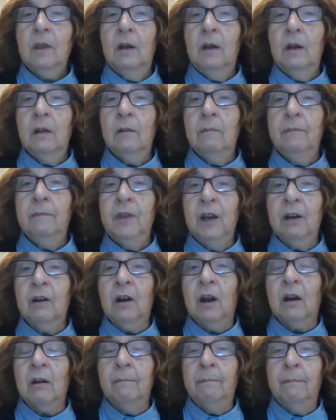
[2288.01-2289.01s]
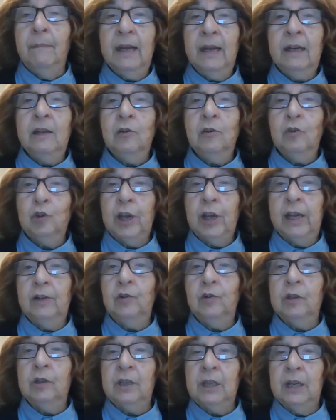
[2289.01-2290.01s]
Um, there are many
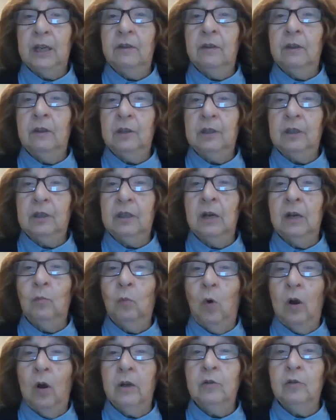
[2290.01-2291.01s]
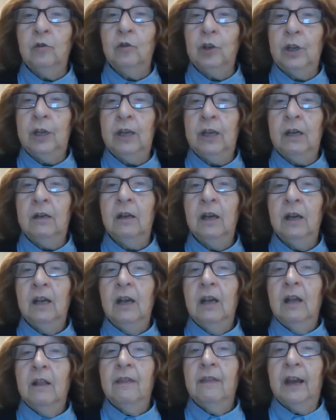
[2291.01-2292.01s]
changes in the SYNE1 gene
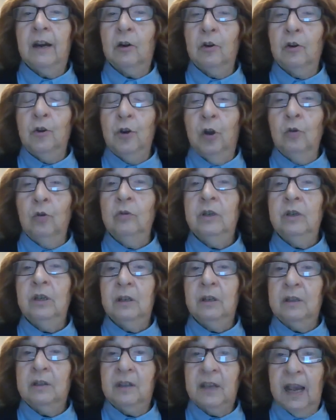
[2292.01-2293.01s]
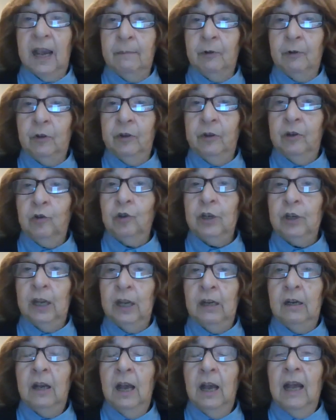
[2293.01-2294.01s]
that are known to disable the
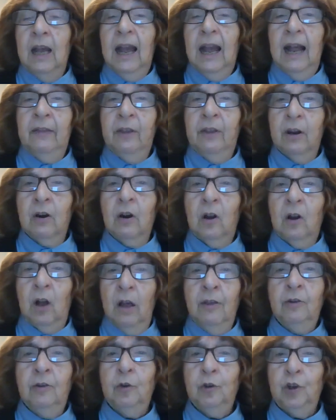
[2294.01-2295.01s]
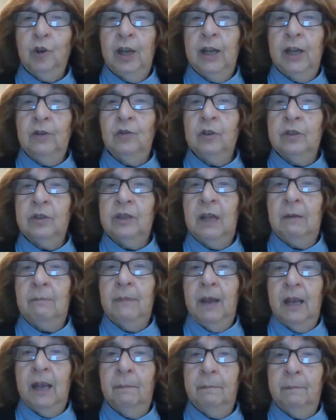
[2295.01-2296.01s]
gene. And there are other changes that
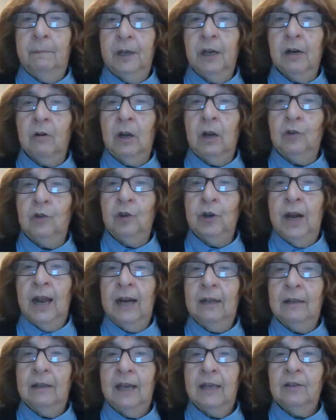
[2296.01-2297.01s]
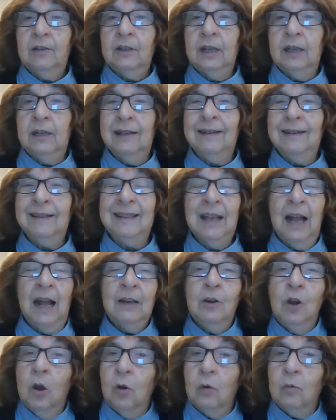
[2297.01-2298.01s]
may appear on genetic testing that it's
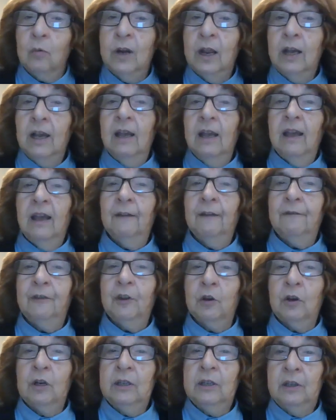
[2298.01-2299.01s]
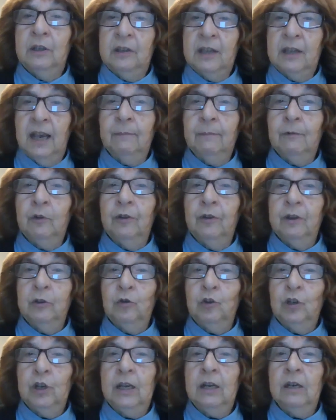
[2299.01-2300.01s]
not known if they're going to disable the
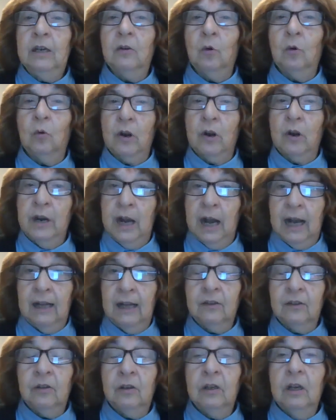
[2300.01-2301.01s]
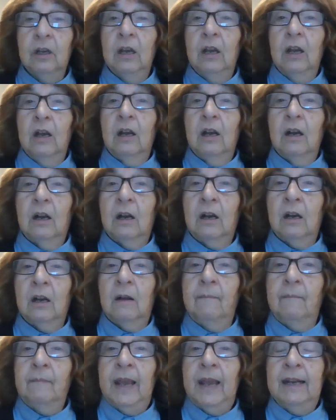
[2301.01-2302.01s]
gene or not.
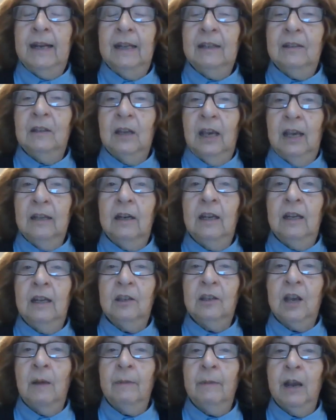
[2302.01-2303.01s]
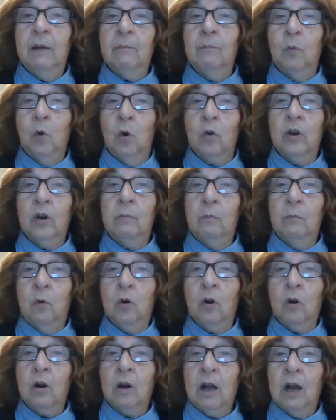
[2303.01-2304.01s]
Um, and it, it is coming up more and
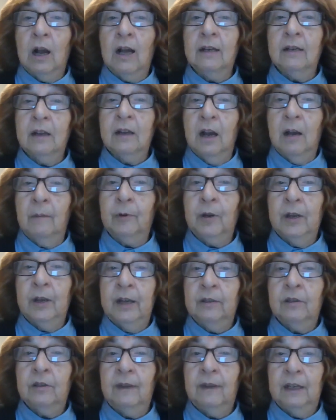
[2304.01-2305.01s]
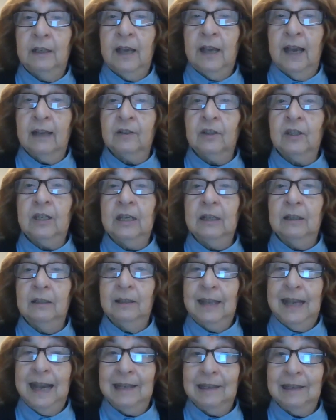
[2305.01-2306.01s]
more on comprehensive ataxia
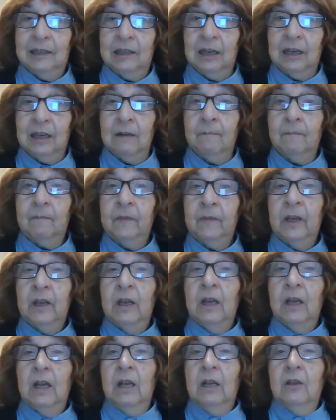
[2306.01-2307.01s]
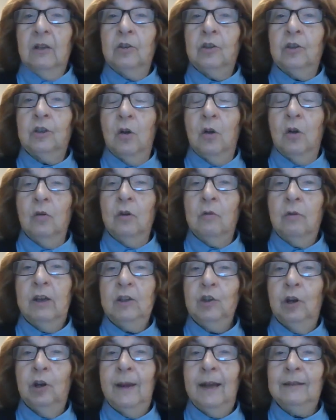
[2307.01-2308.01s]
testing. So the
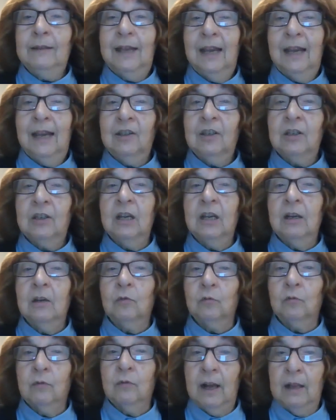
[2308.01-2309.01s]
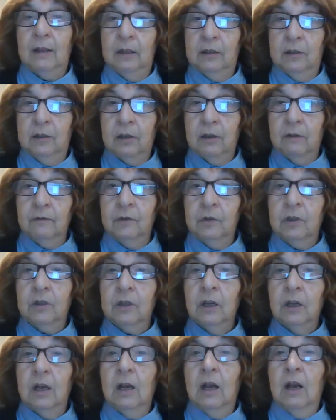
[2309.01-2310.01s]
question about testing relatives.